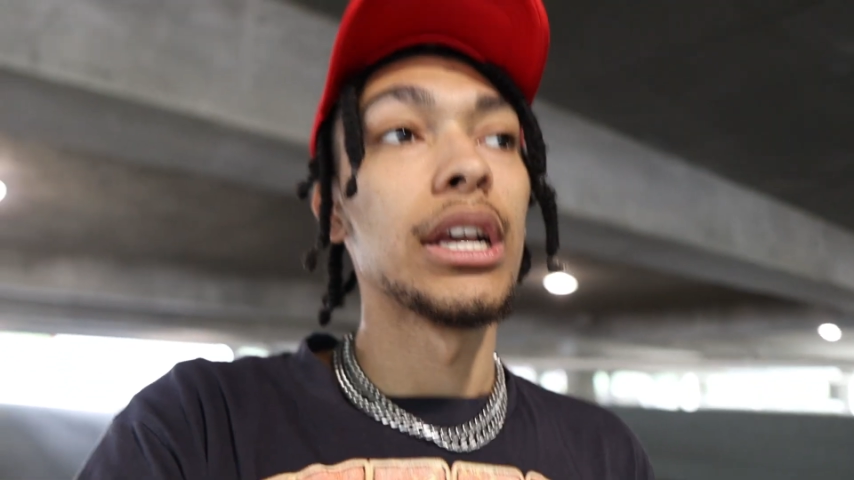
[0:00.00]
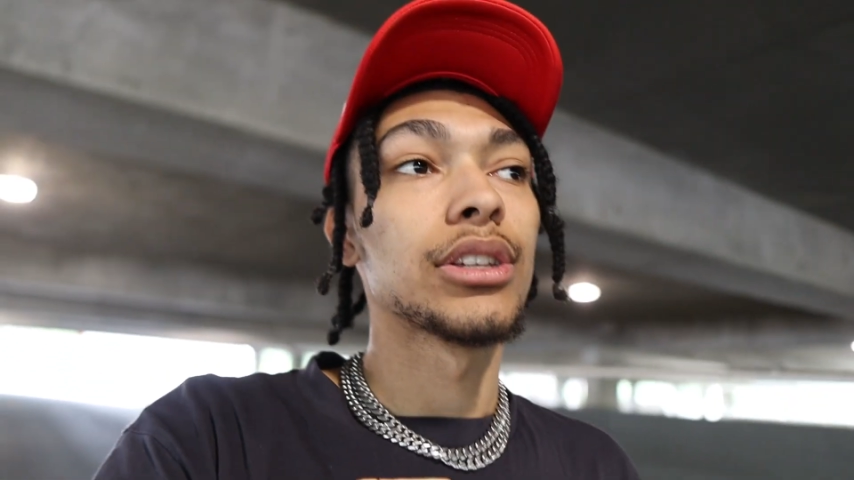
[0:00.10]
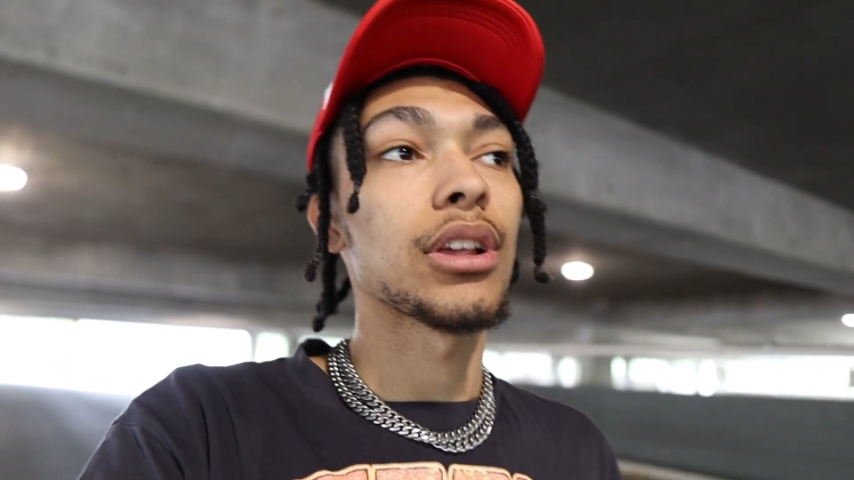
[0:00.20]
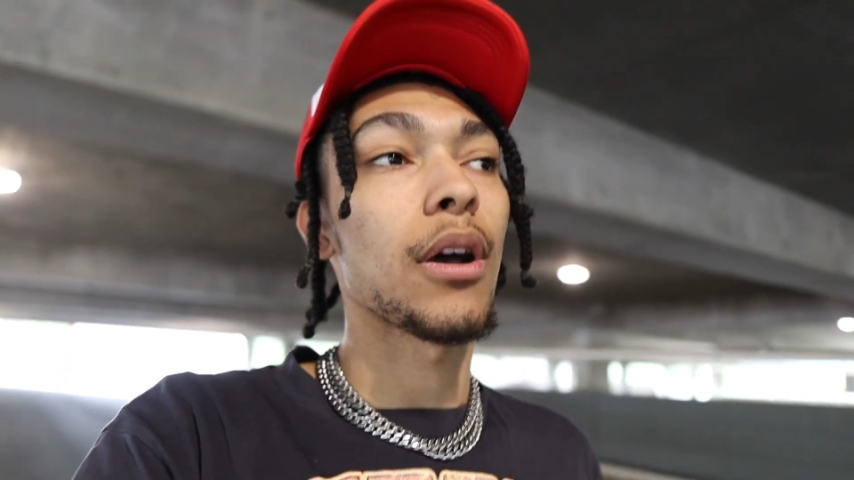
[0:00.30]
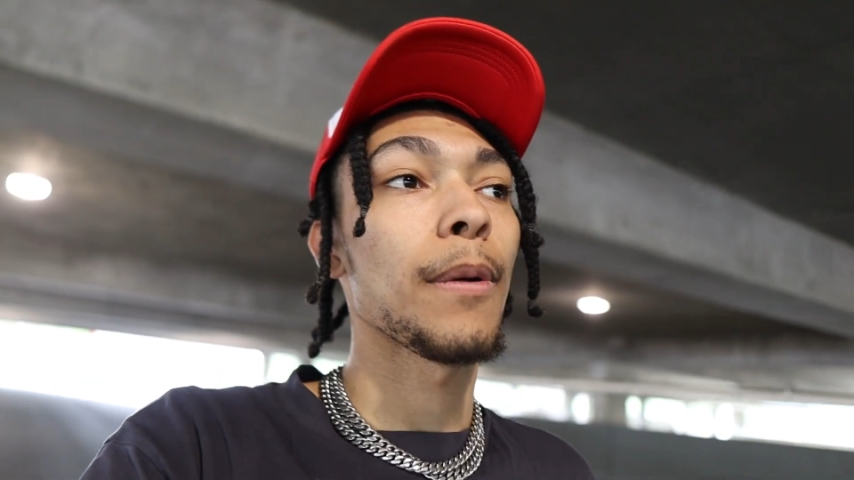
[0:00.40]

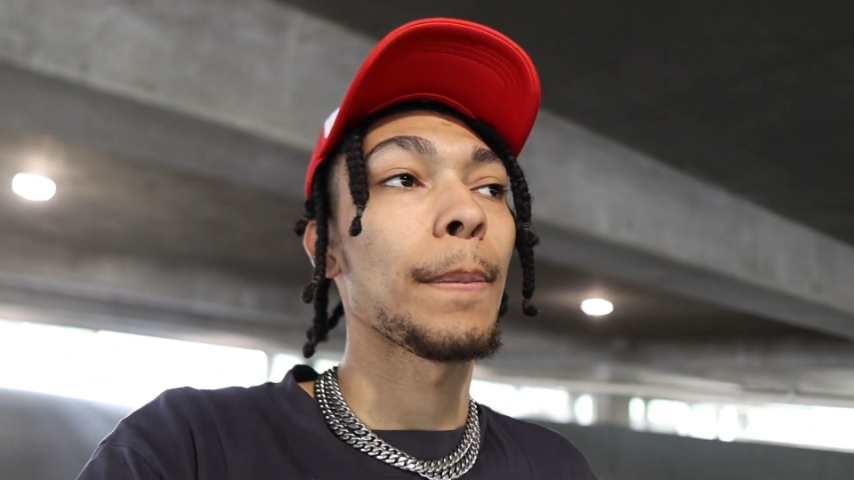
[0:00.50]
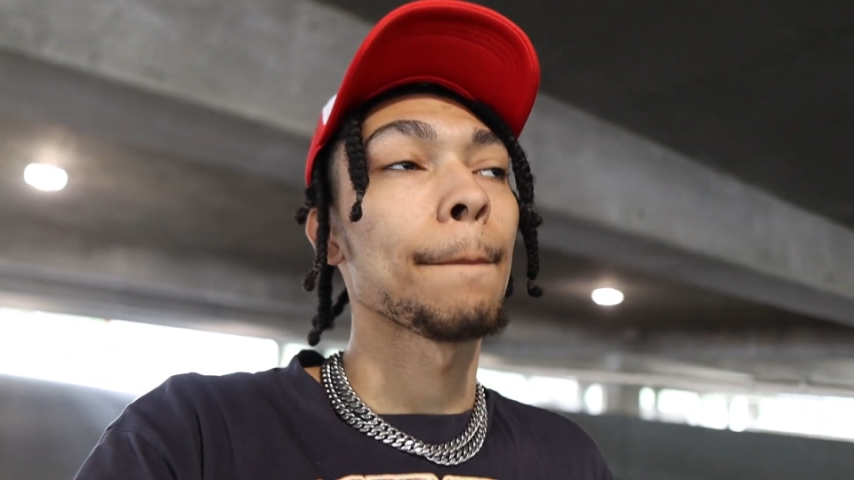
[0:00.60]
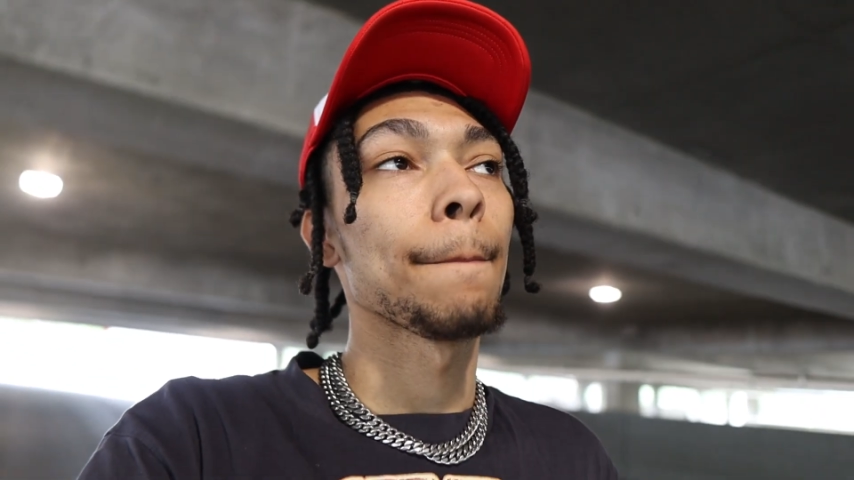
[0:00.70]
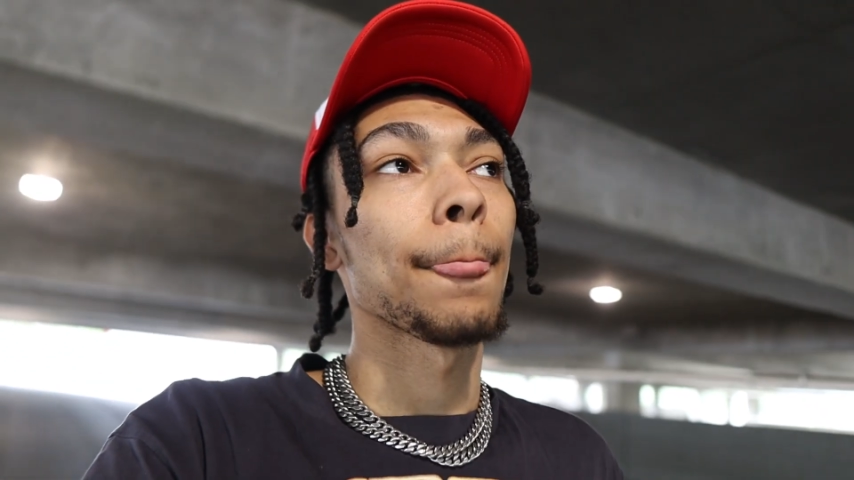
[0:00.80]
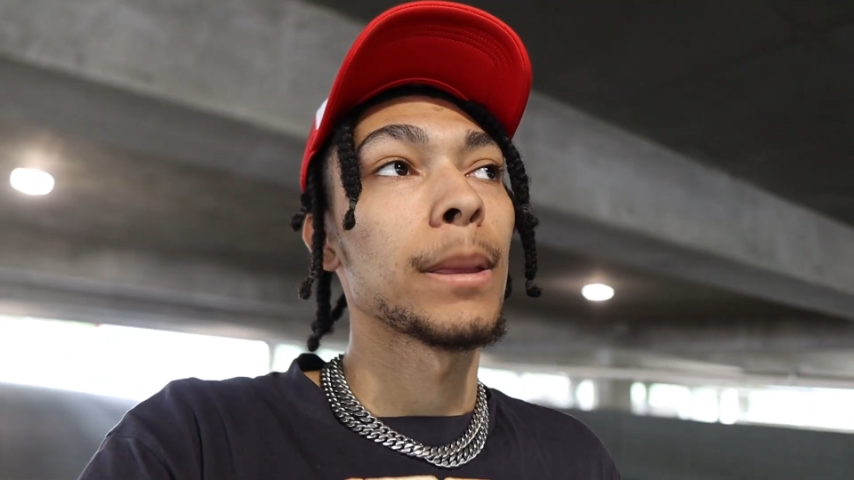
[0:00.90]
So
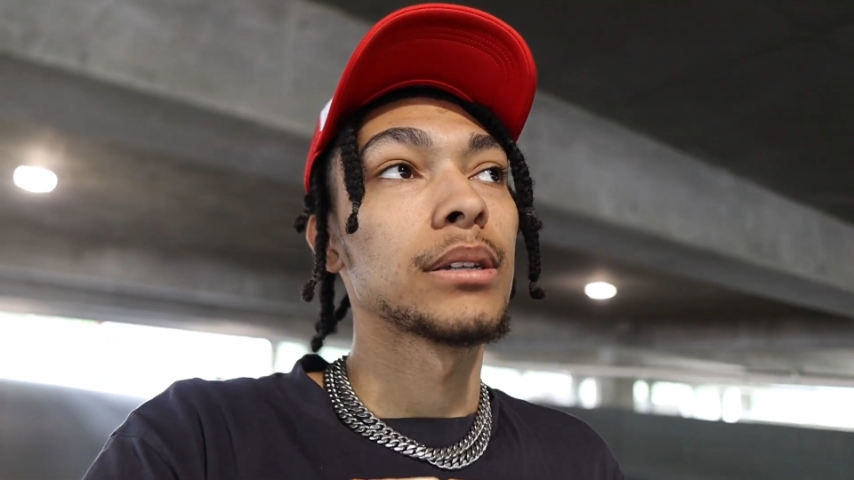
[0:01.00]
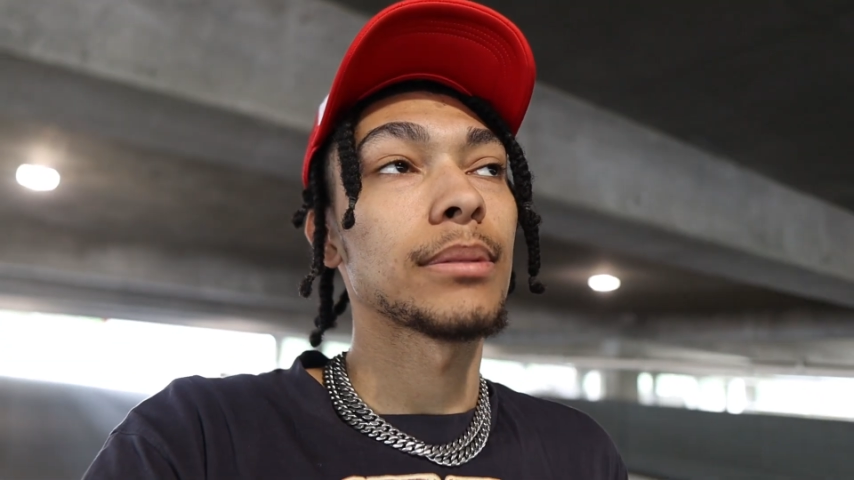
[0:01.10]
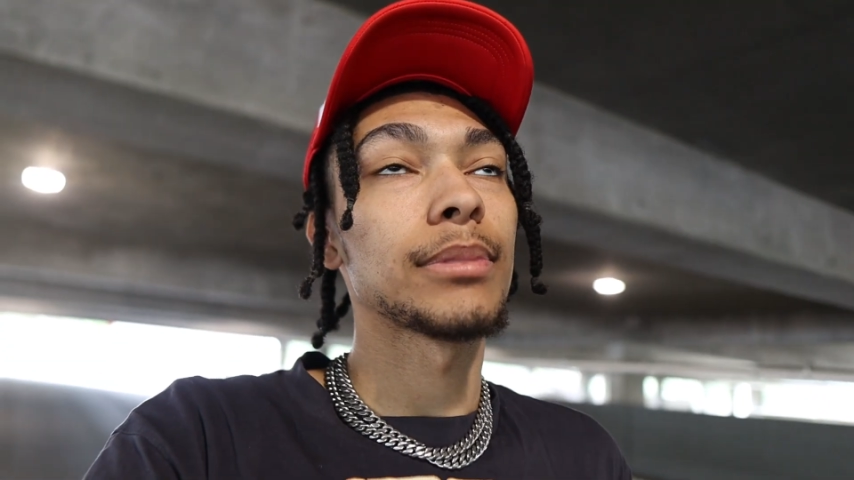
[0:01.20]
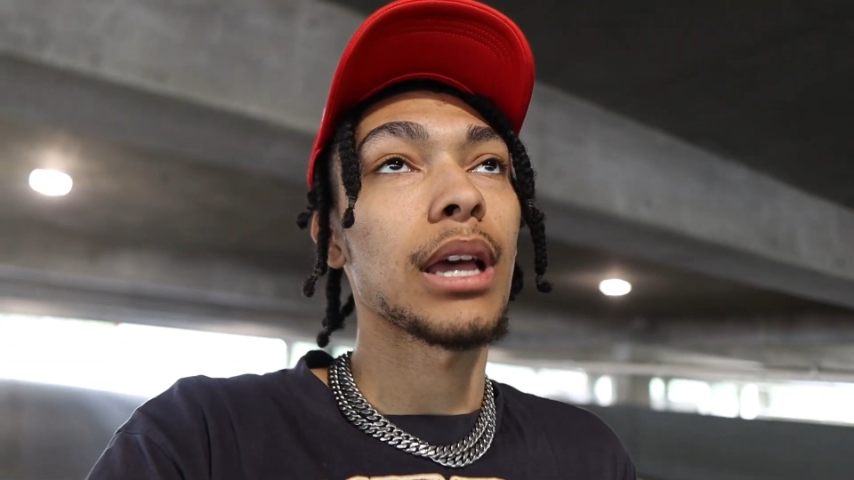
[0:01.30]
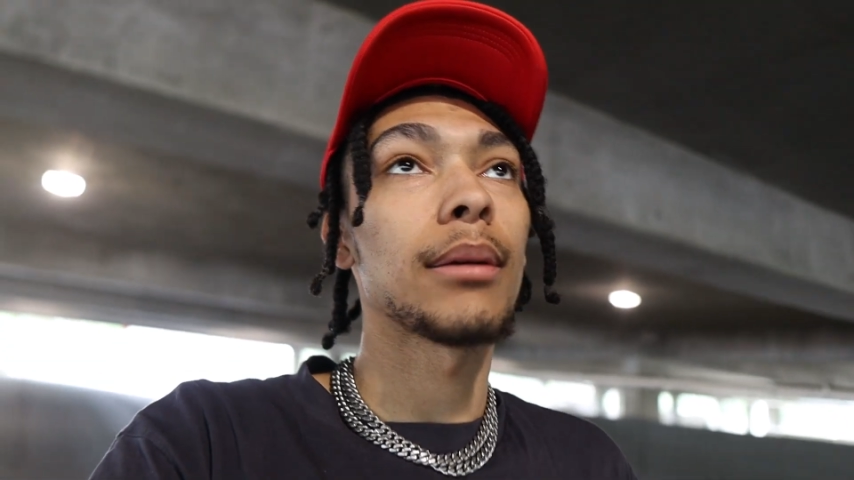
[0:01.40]

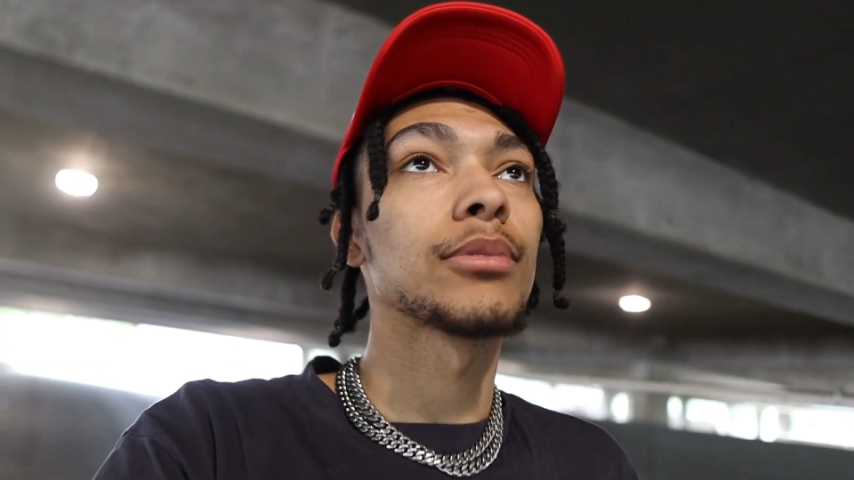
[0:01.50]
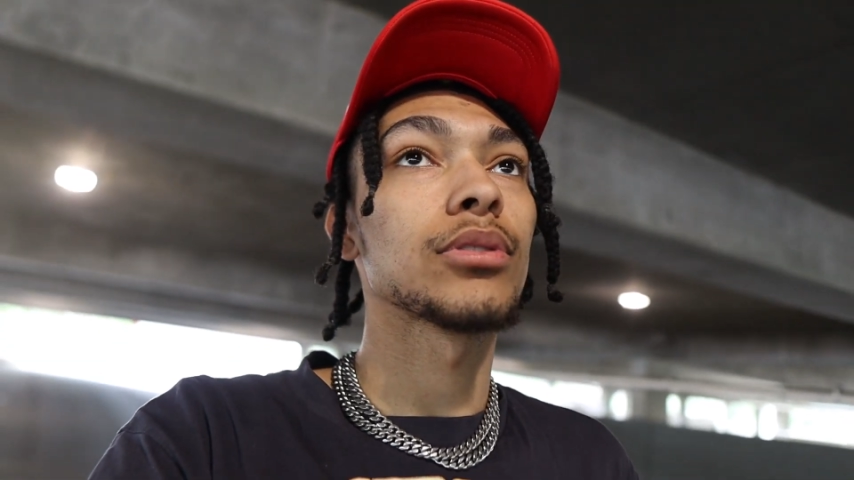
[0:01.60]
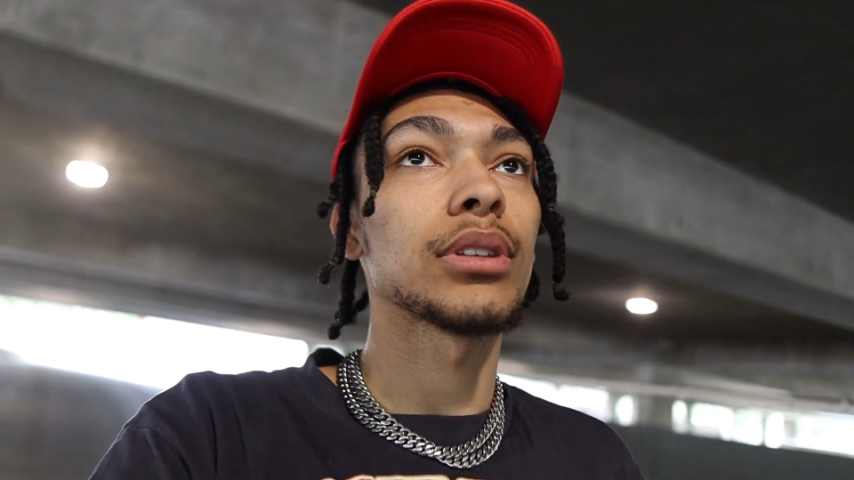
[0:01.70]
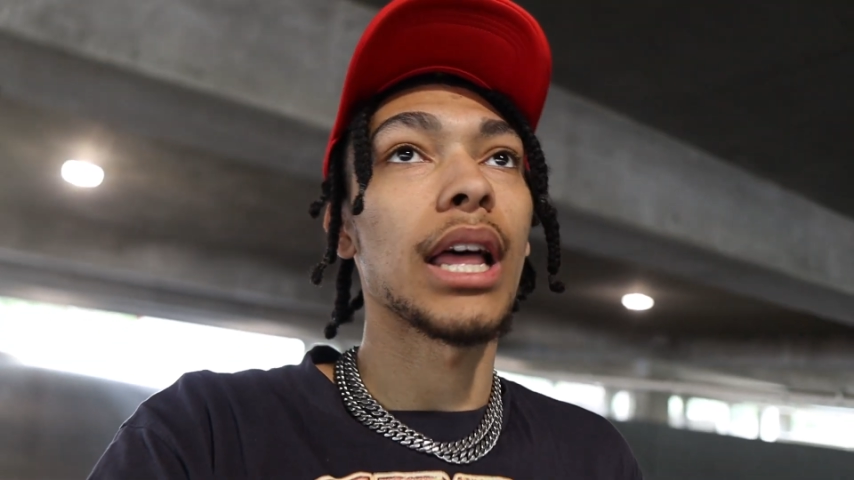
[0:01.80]
sometimes,